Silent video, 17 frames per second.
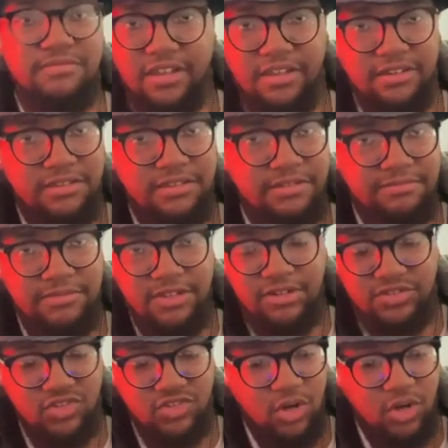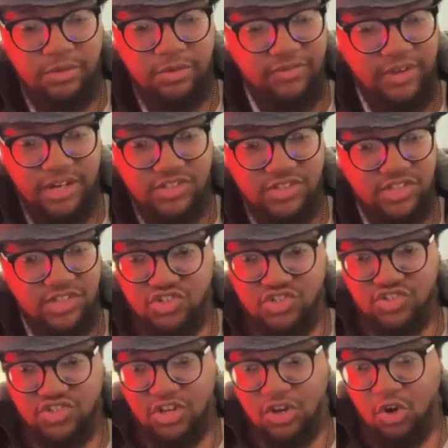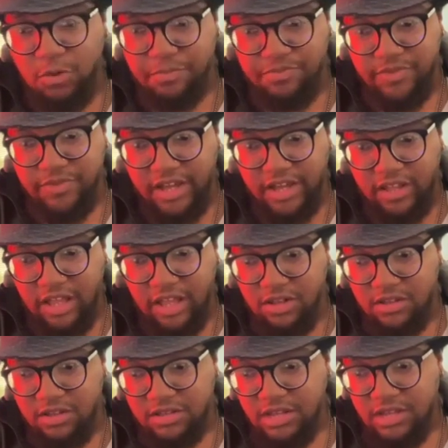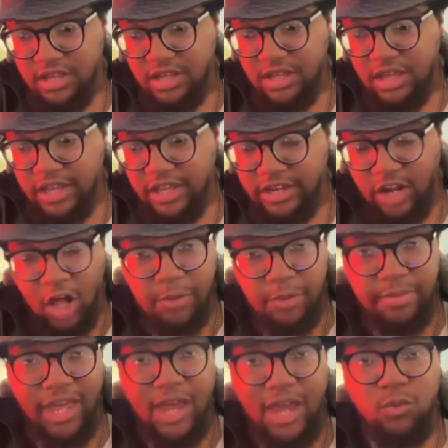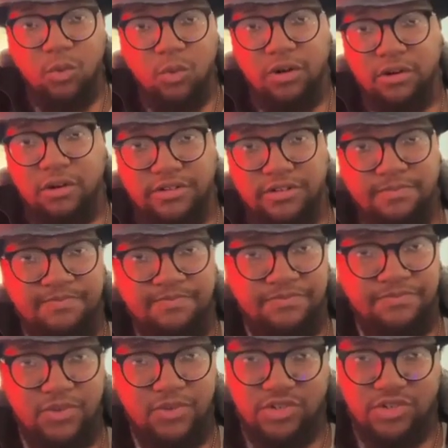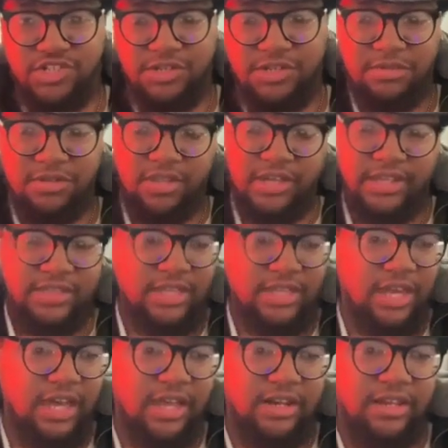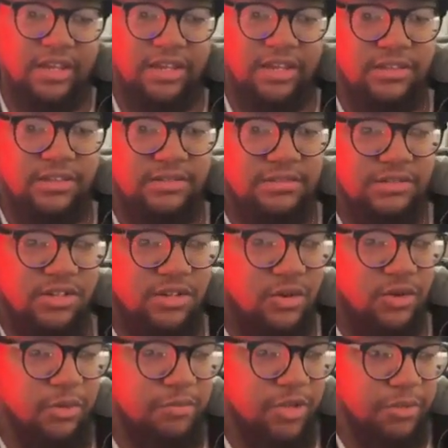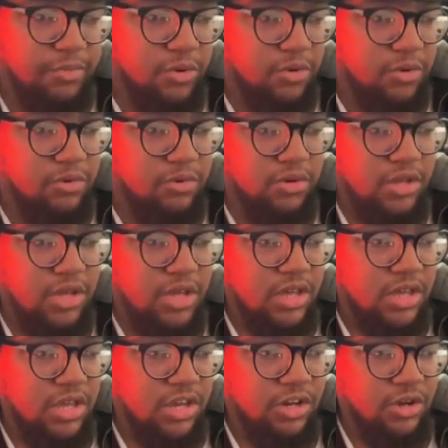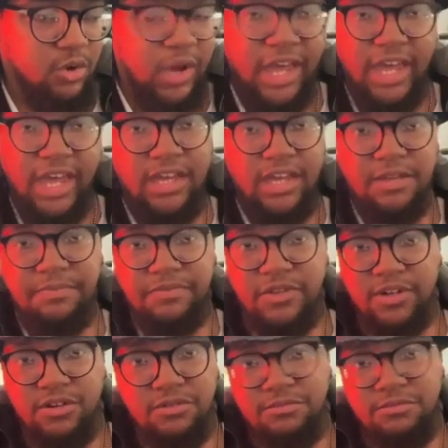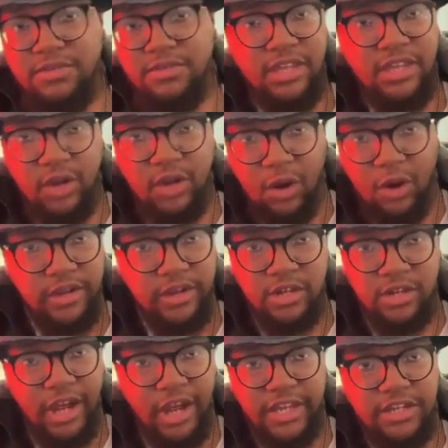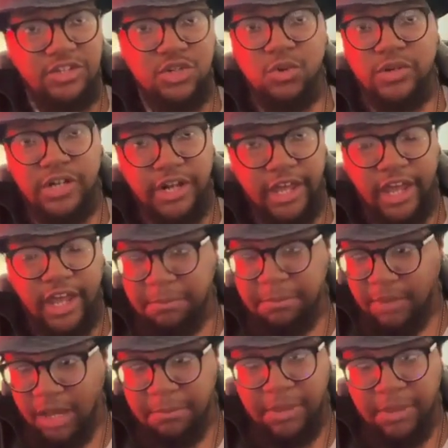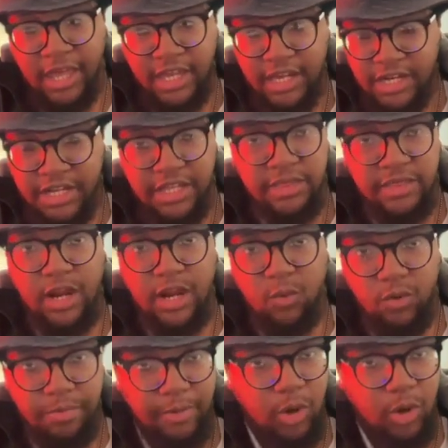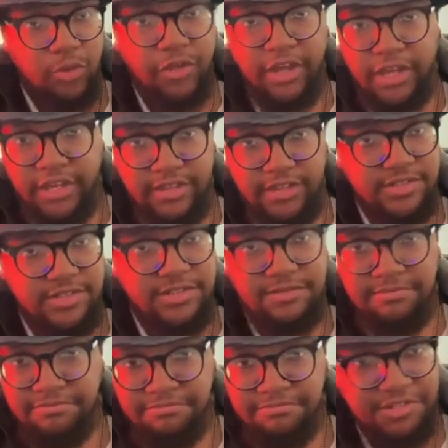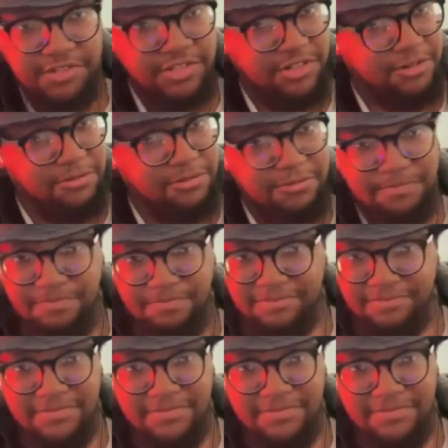Like, it's all we got is just a hope. I'll be at work or something like that, and and people, hey, how you doing today? I'm hanging in there with both hands. So,